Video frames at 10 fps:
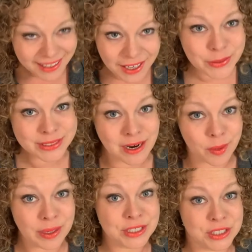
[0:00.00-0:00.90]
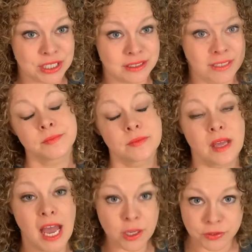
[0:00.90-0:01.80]
I use an automation.
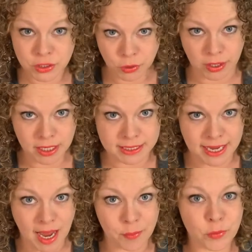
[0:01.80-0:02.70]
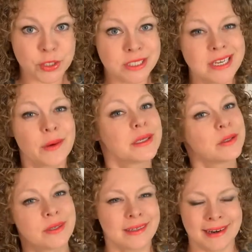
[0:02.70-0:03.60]
I use the Shortcuts app, which is now
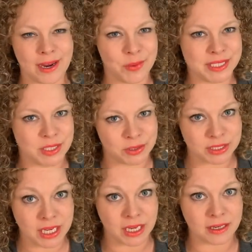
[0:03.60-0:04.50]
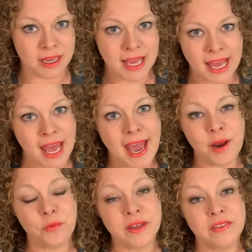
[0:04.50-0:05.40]
included in i O S thirteen.
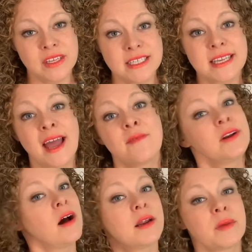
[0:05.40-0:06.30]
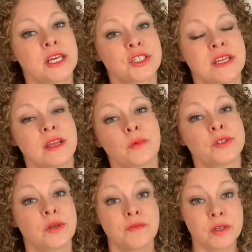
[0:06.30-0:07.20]
And with this, I have an automation that will
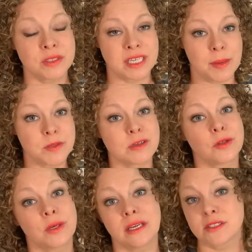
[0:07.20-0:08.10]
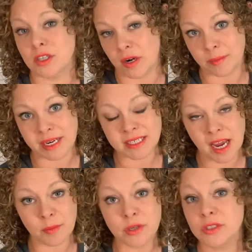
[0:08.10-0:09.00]
do a few steps, including starting my
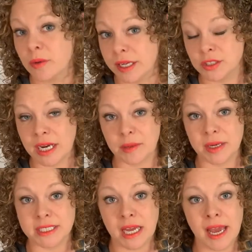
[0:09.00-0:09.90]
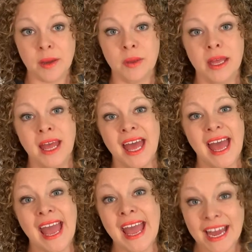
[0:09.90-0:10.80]
timer so I can track my time
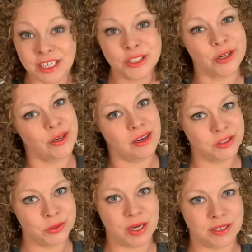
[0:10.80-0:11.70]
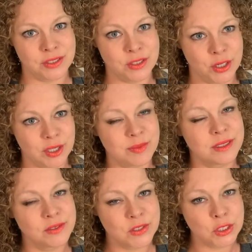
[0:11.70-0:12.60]
and turning on Do Not Disturb
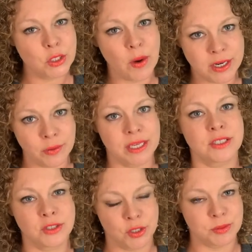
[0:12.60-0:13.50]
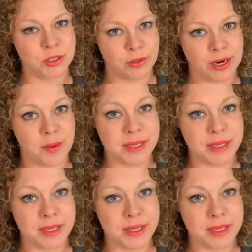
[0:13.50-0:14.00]
so I don't get disturbed during our